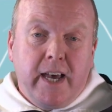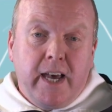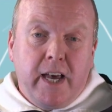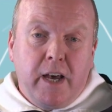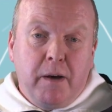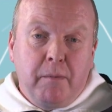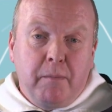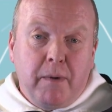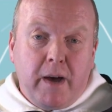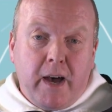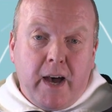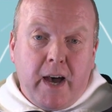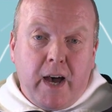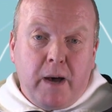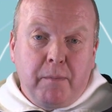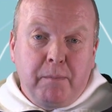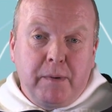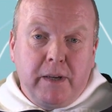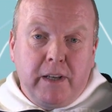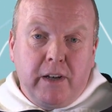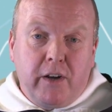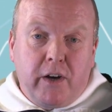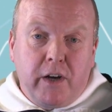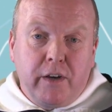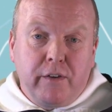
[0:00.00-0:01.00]
um,
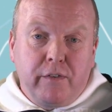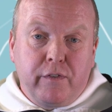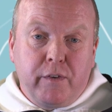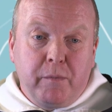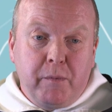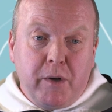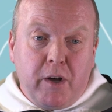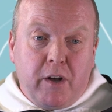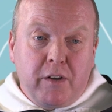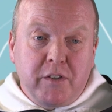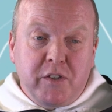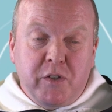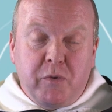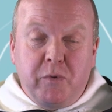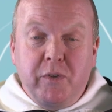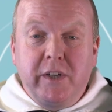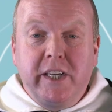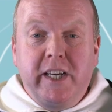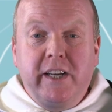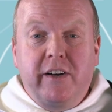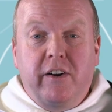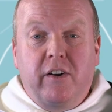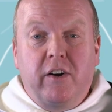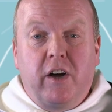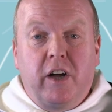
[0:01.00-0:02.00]
happy life. And we also
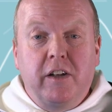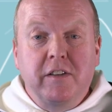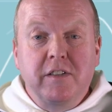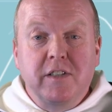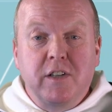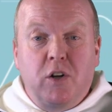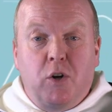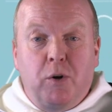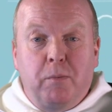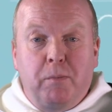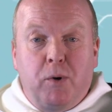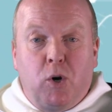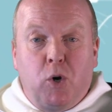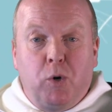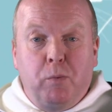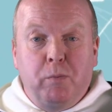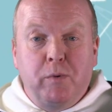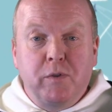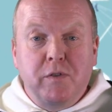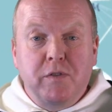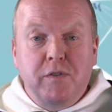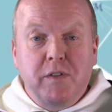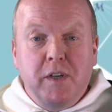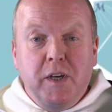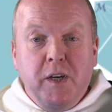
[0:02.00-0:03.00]
need our Onslow
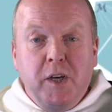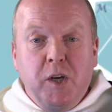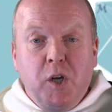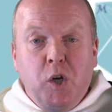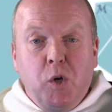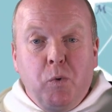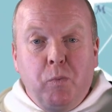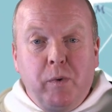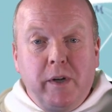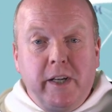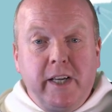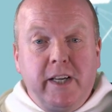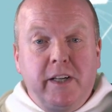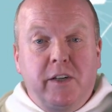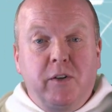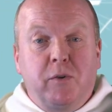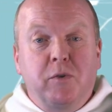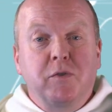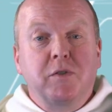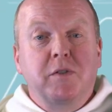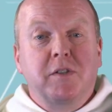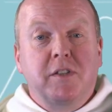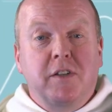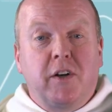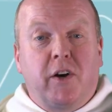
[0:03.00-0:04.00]
moments we need
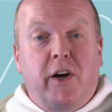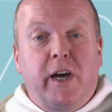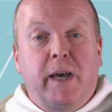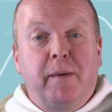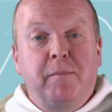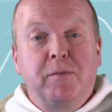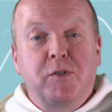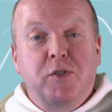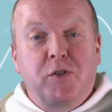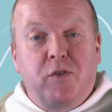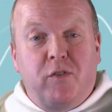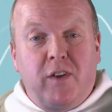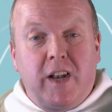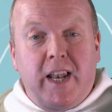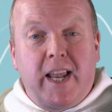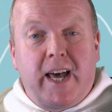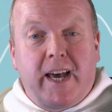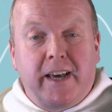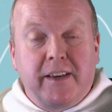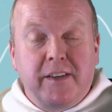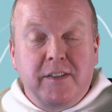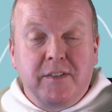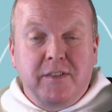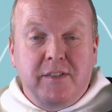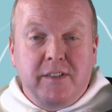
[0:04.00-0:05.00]
those times to
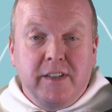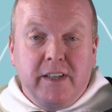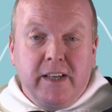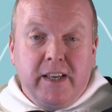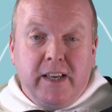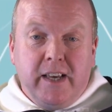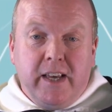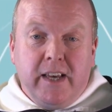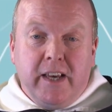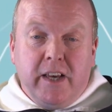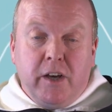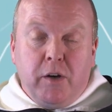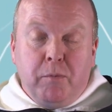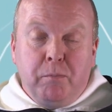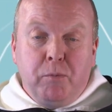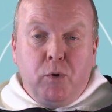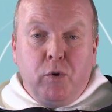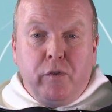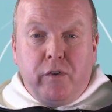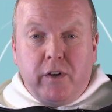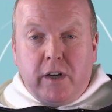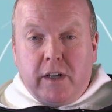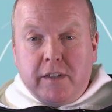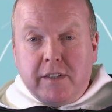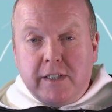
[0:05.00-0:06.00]
relax.
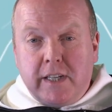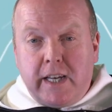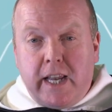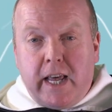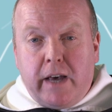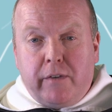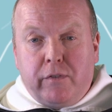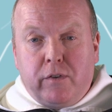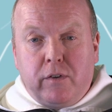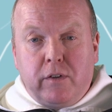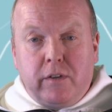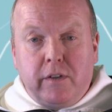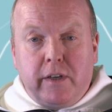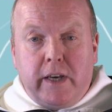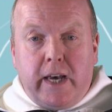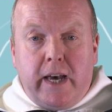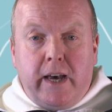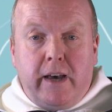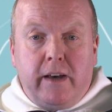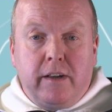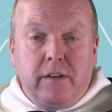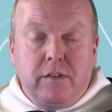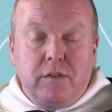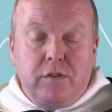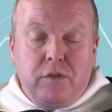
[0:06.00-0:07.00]
Moving on to level
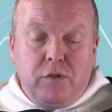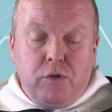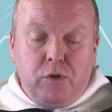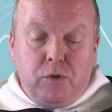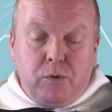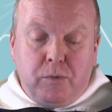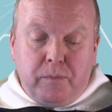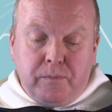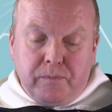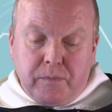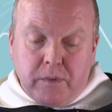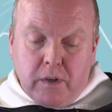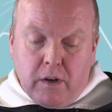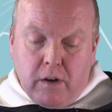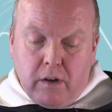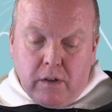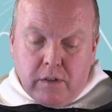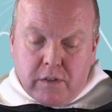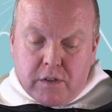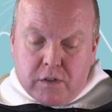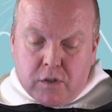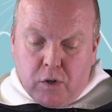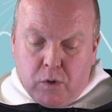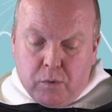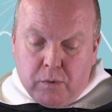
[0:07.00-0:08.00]
uh, two.
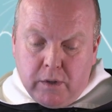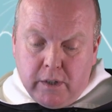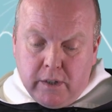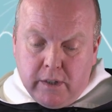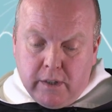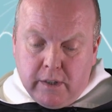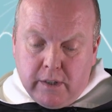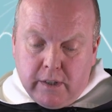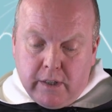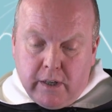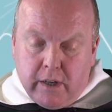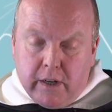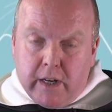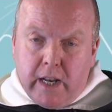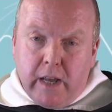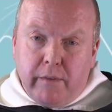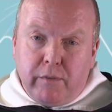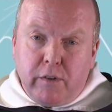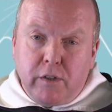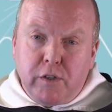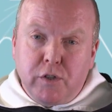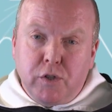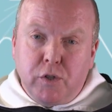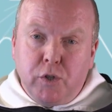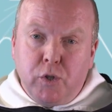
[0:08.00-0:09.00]
Also on
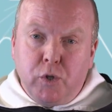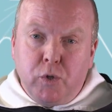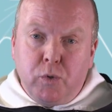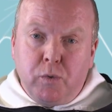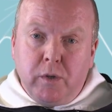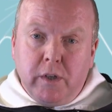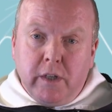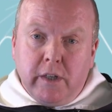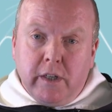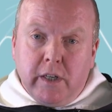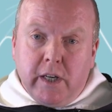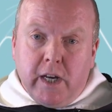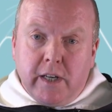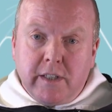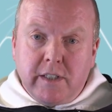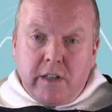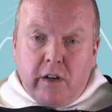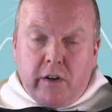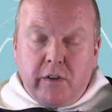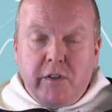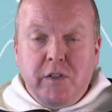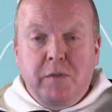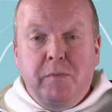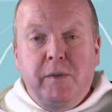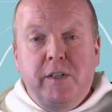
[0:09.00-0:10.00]
level two, as
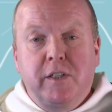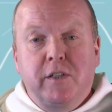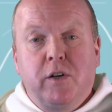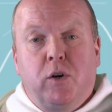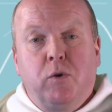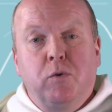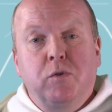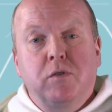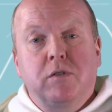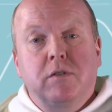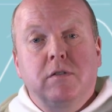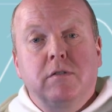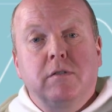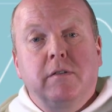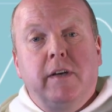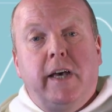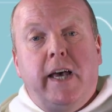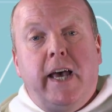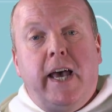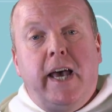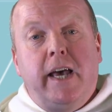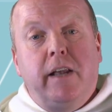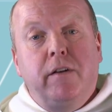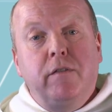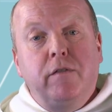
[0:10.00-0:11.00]
long as we don't
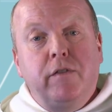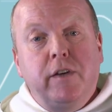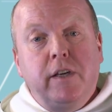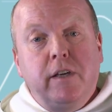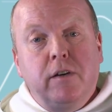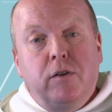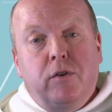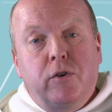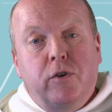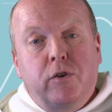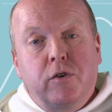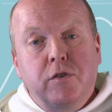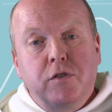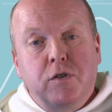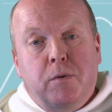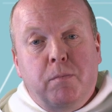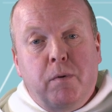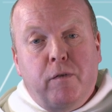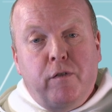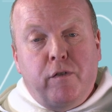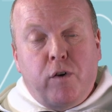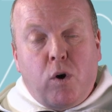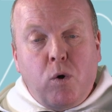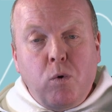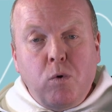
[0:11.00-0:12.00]
envy others or
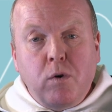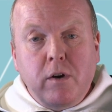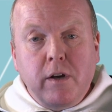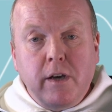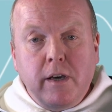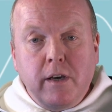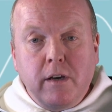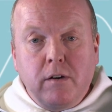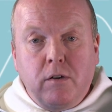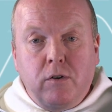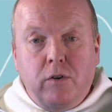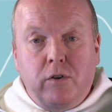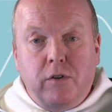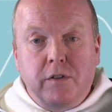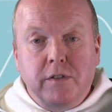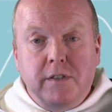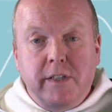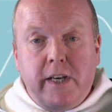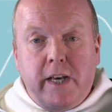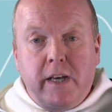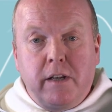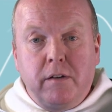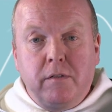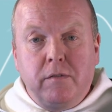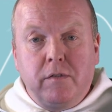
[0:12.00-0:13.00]
provoke others
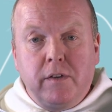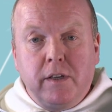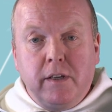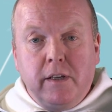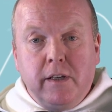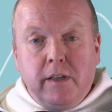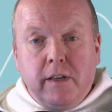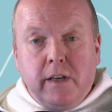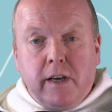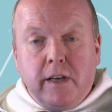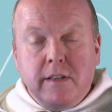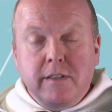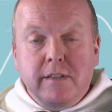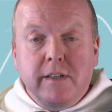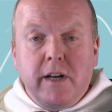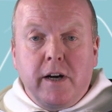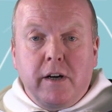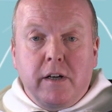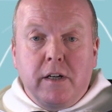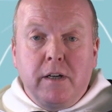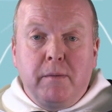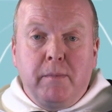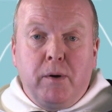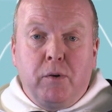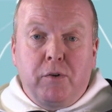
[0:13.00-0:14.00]
to envy, a
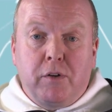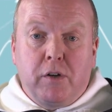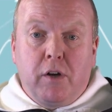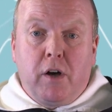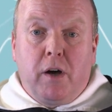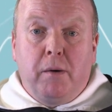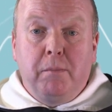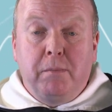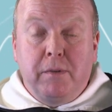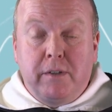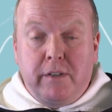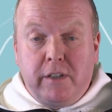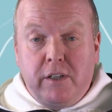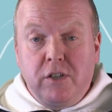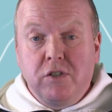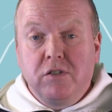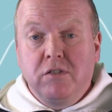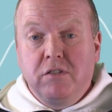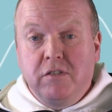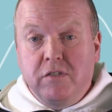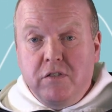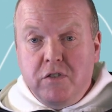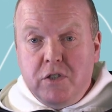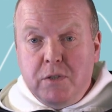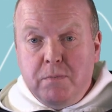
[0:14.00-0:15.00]
certain amount of
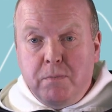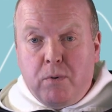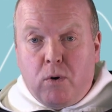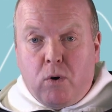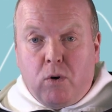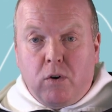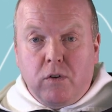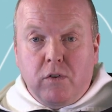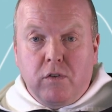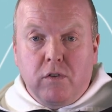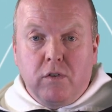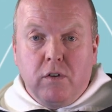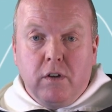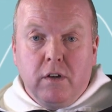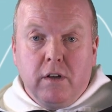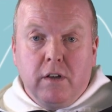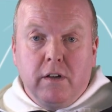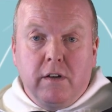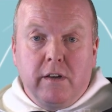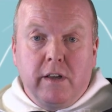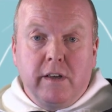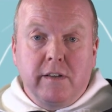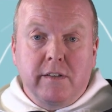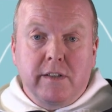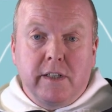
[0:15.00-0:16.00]
competition in sports
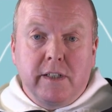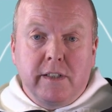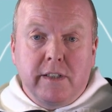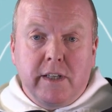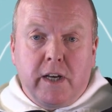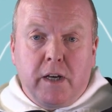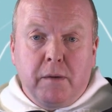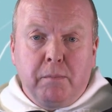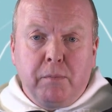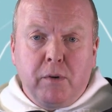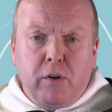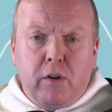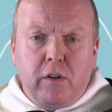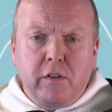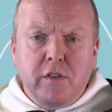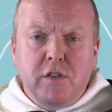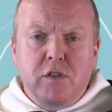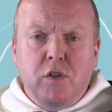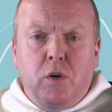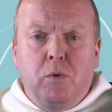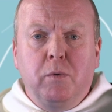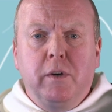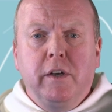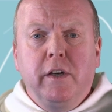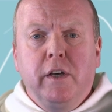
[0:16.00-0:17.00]
and things like that, but
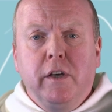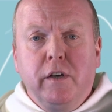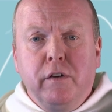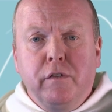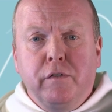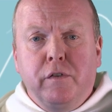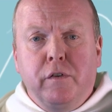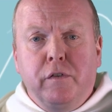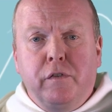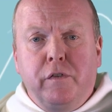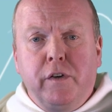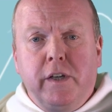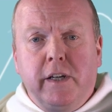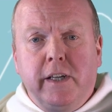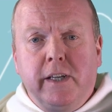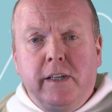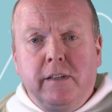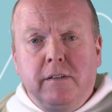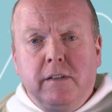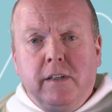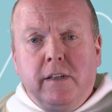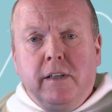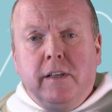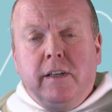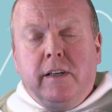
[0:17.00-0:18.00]
also
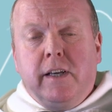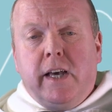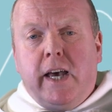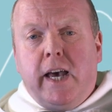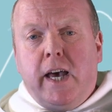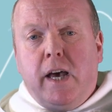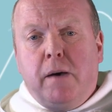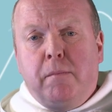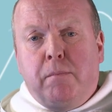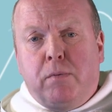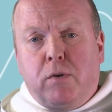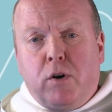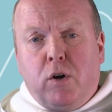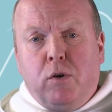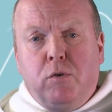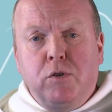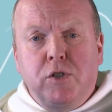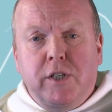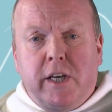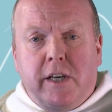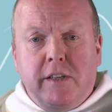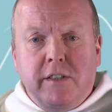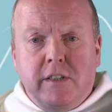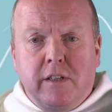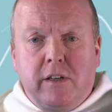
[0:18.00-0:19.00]
fulfilling um,
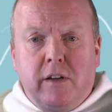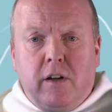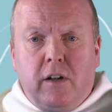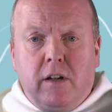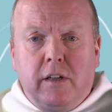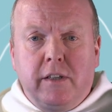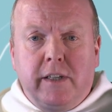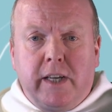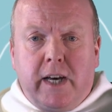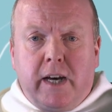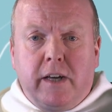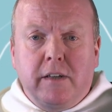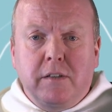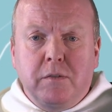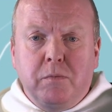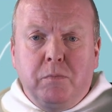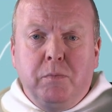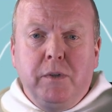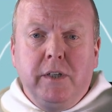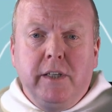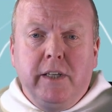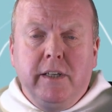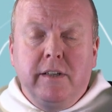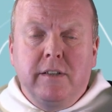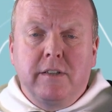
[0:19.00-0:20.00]
projects and all that,
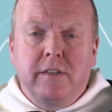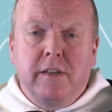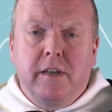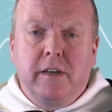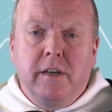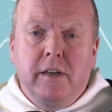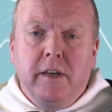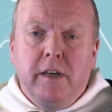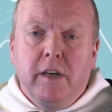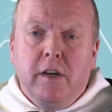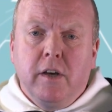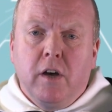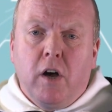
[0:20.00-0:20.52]
we need to